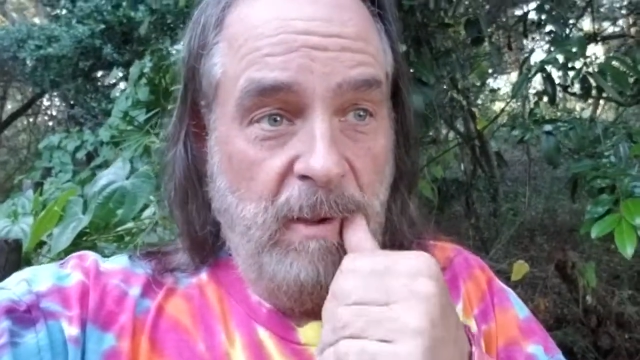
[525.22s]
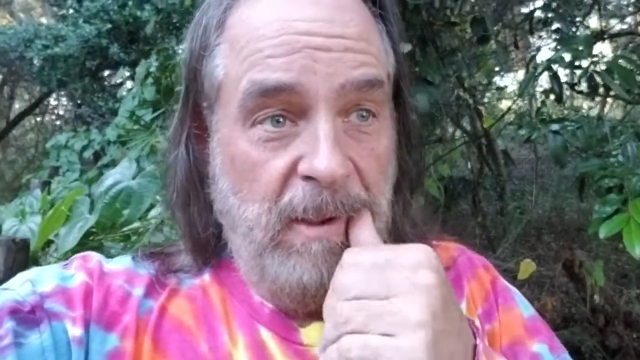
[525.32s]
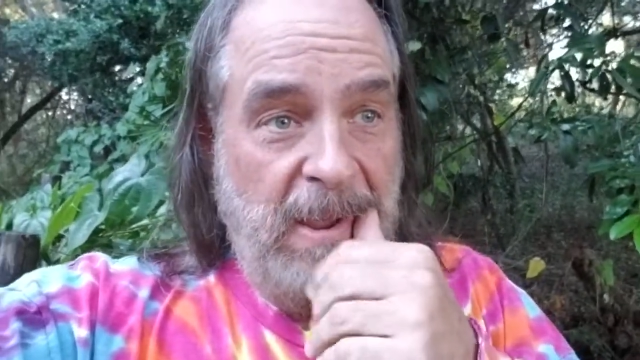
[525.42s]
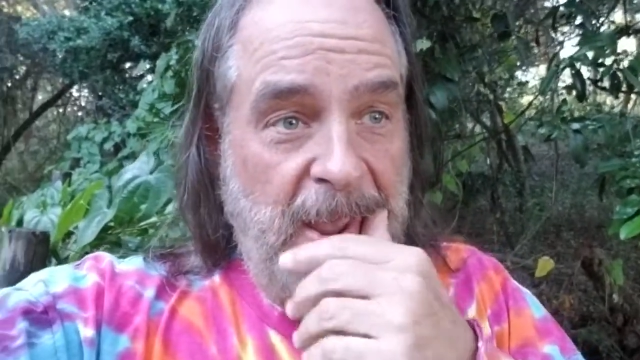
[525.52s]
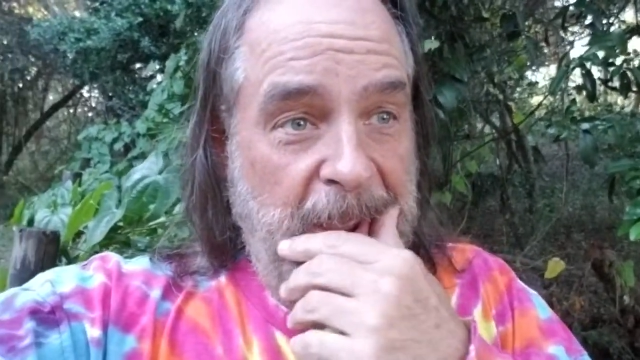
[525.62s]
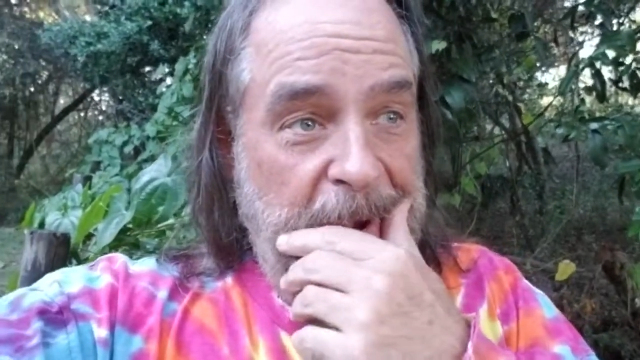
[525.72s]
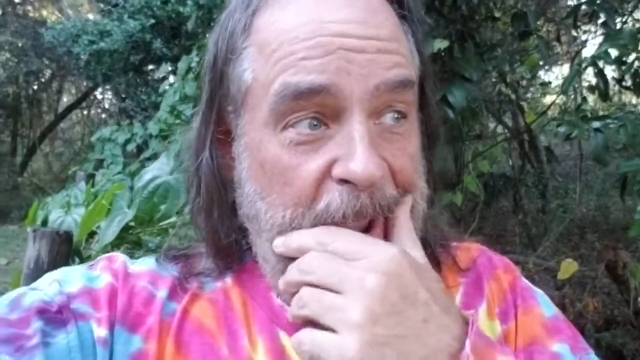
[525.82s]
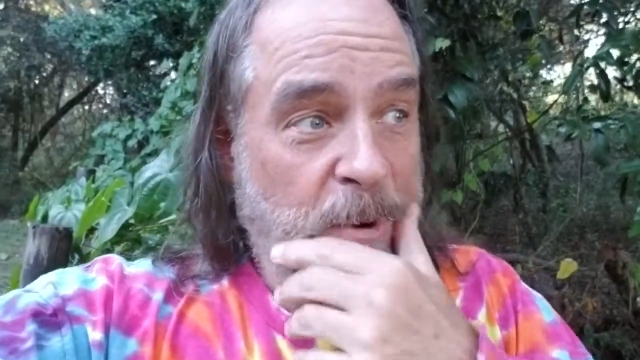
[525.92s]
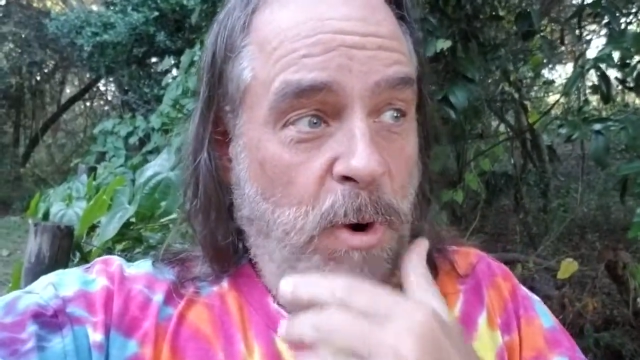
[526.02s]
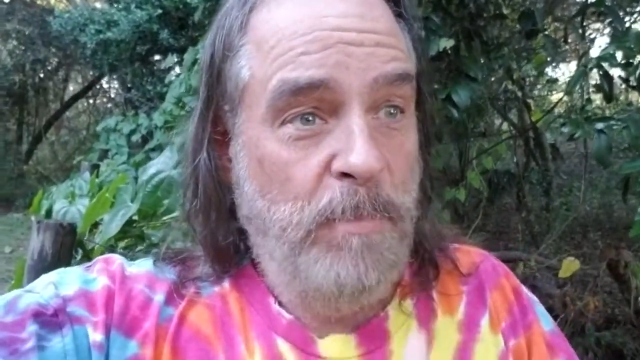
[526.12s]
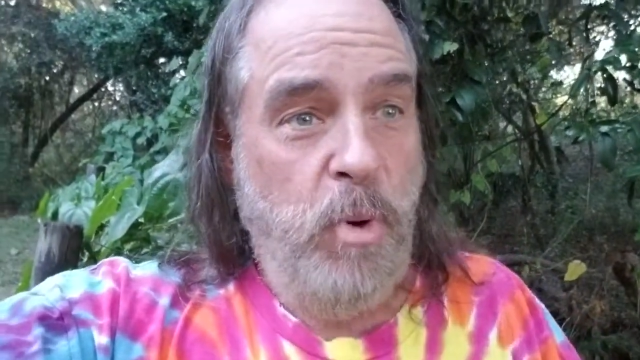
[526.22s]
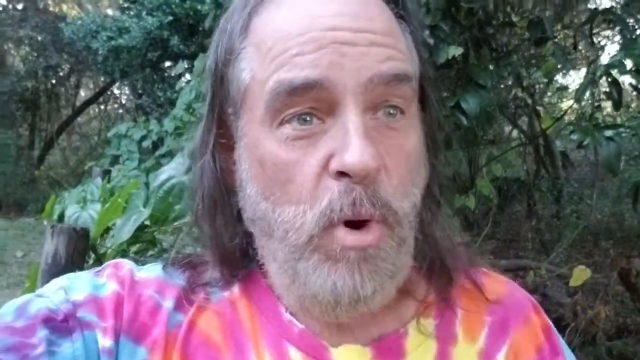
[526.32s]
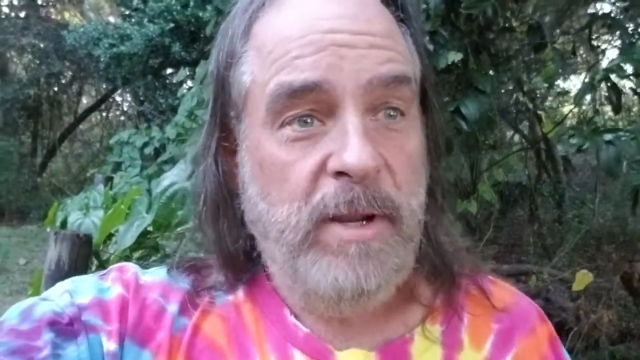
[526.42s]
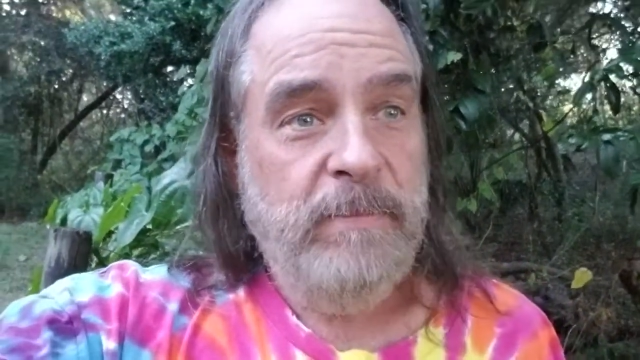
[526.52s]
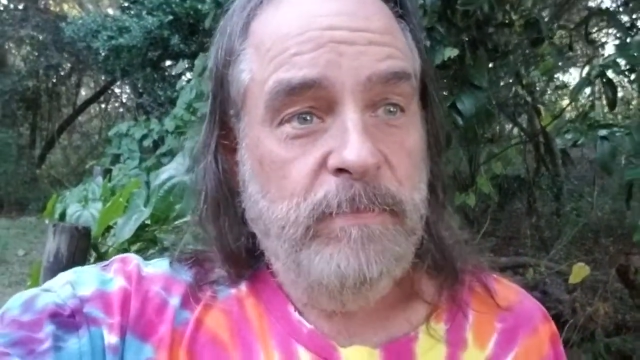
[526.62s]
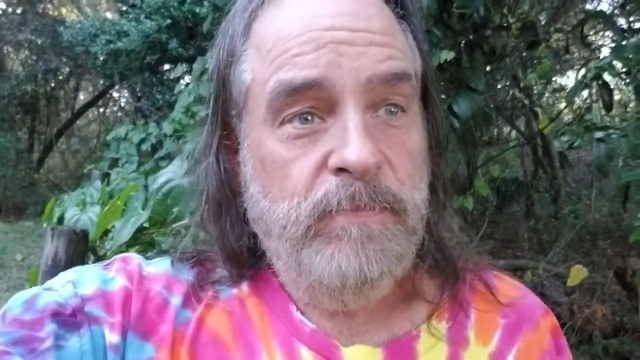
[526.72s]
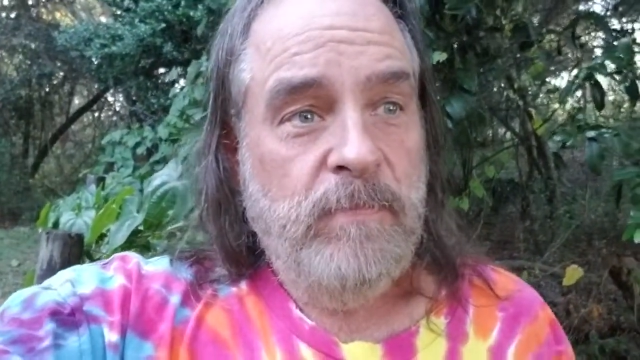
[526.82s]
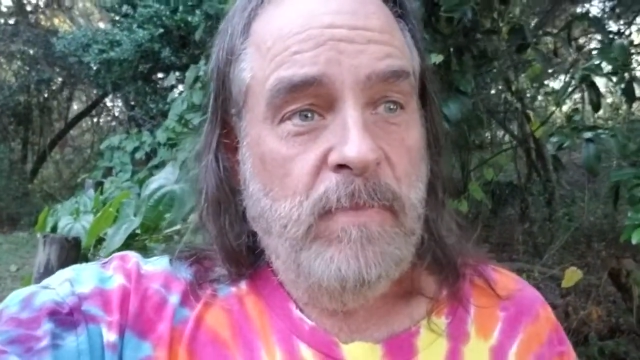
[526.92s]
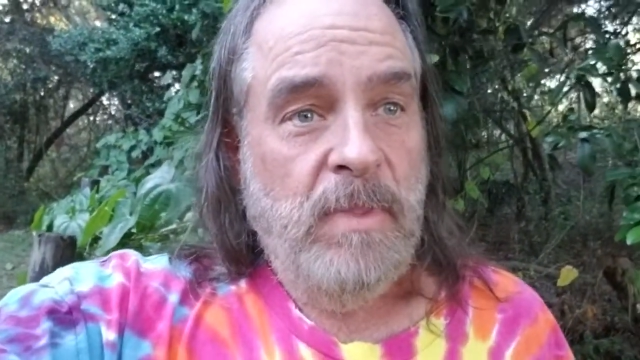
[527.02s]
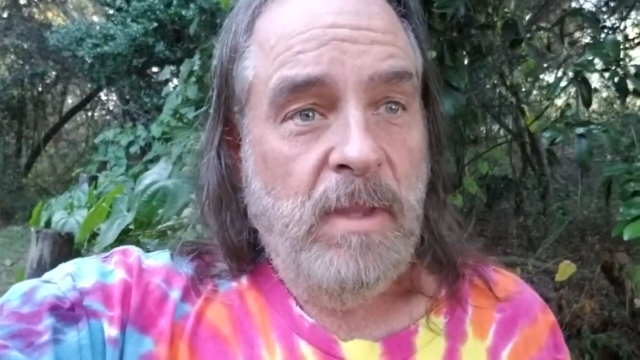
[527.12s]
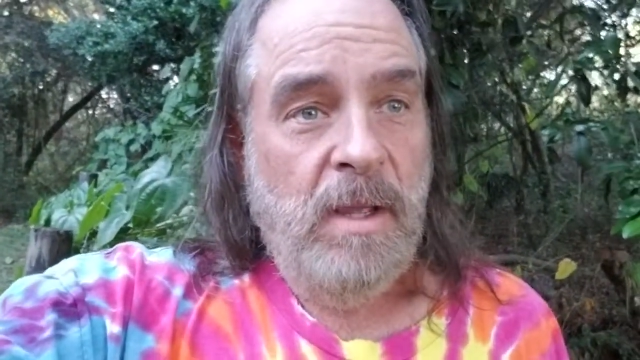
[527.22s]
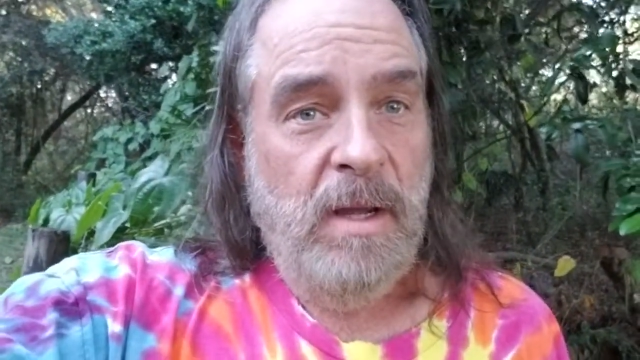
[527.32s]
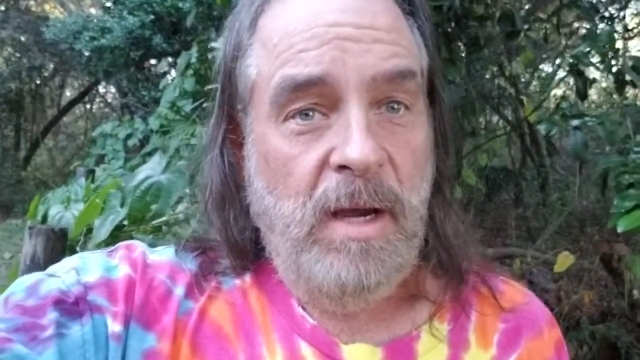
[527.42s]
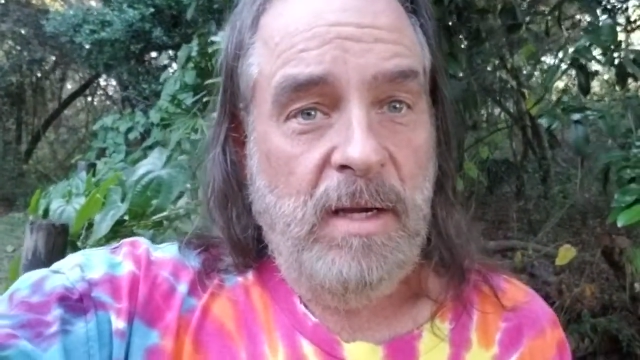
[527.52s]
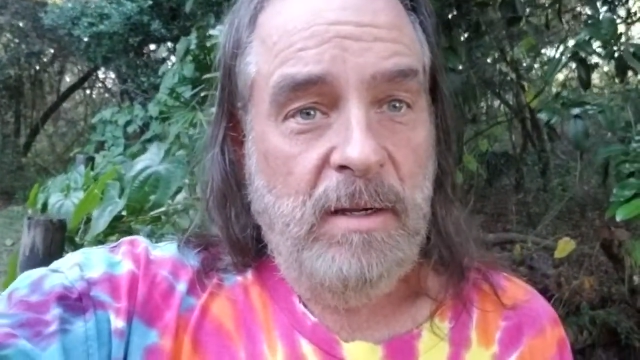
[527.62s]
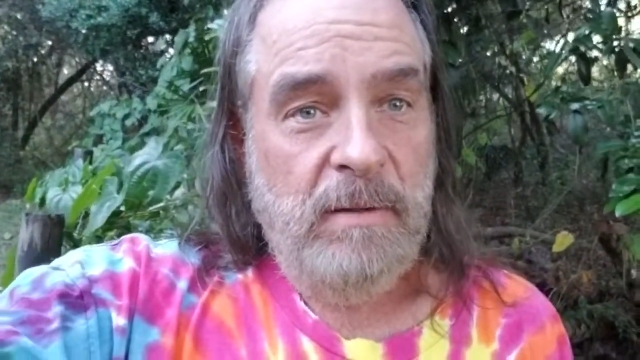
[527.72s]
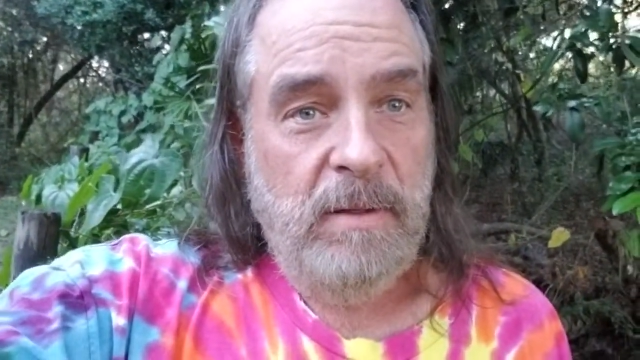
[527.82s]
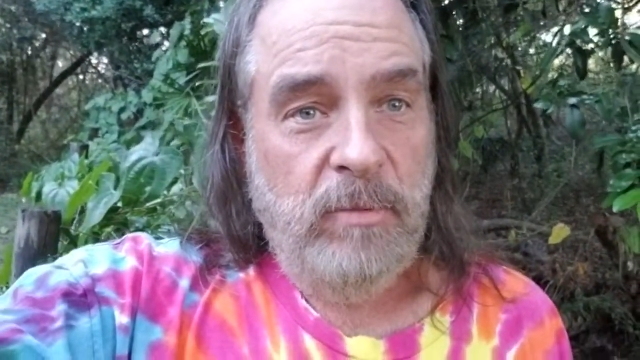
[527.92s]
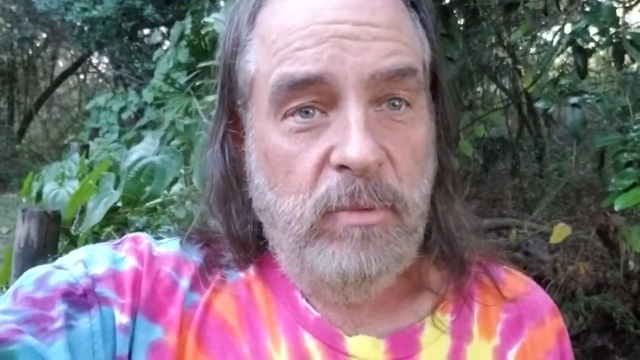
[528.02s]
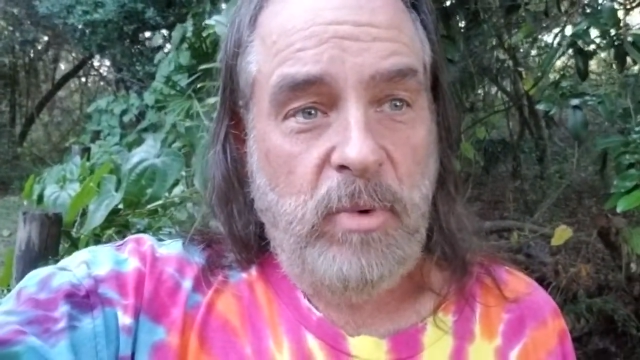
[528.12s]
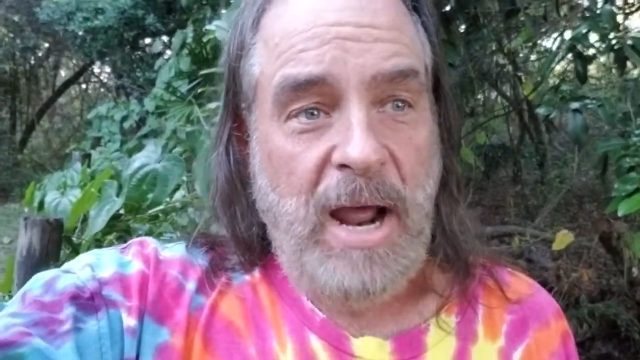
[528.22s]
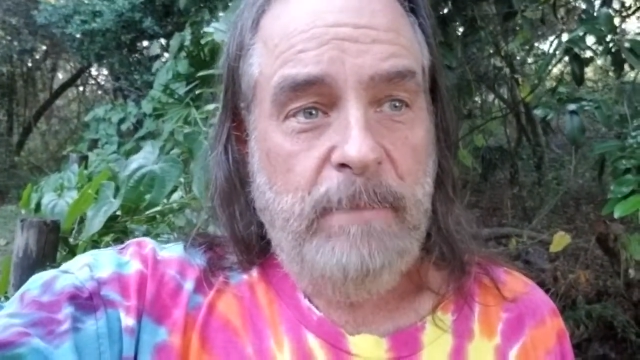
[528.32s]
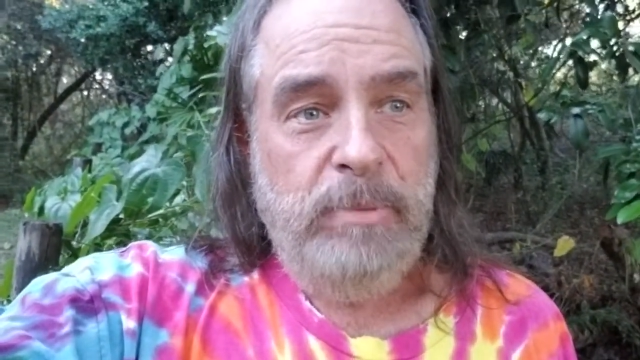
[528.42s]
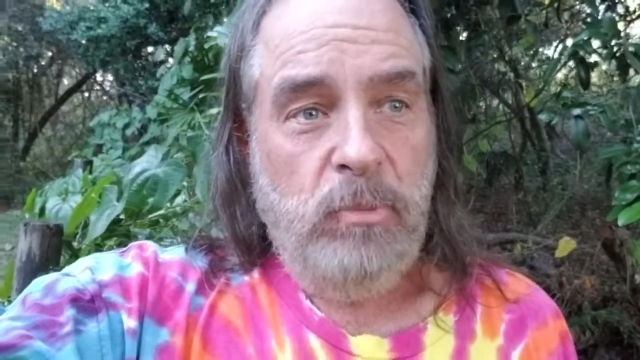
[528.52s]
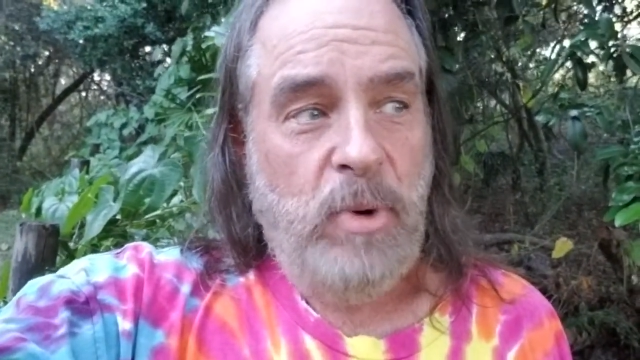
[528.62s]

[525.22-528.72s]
And at one point, Rod